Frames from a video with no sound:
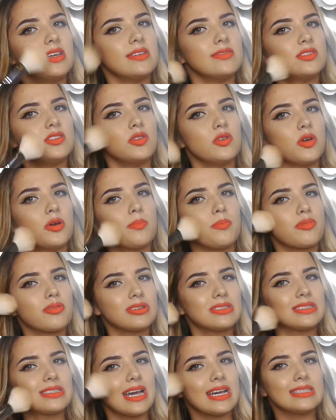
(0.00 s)
gives you a
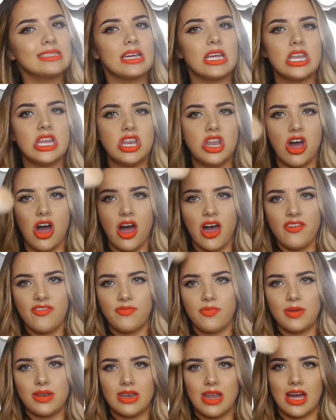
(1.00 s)
precise
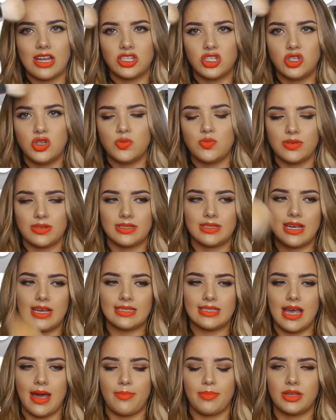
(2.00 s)
enough, but not too
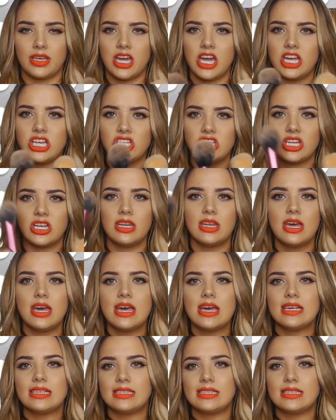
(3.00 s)
precise application.